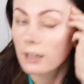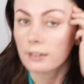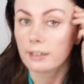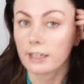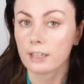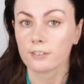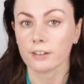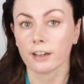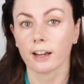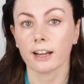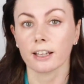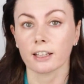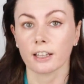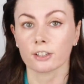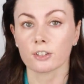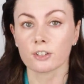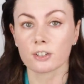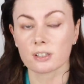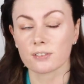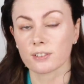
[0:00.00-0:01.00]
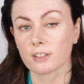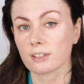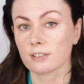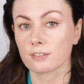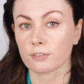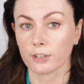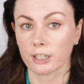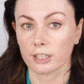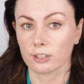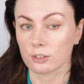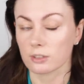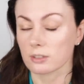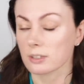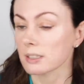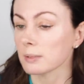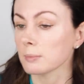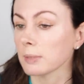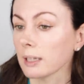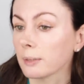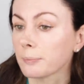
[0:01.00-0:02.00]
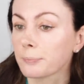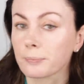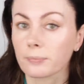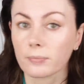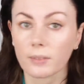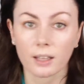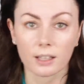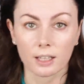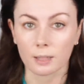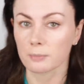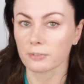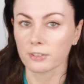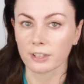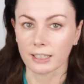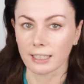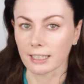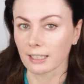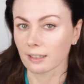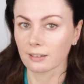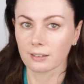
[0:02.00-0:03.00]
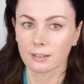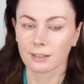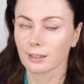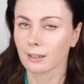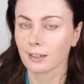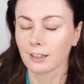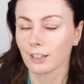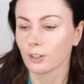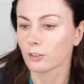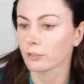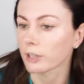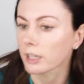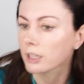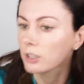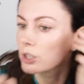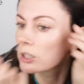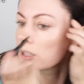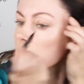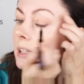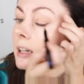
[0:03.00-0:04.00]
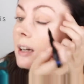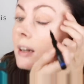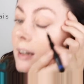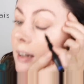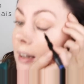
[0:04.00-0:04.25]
navy eyeliner just feels French to me. And I'm feeling French.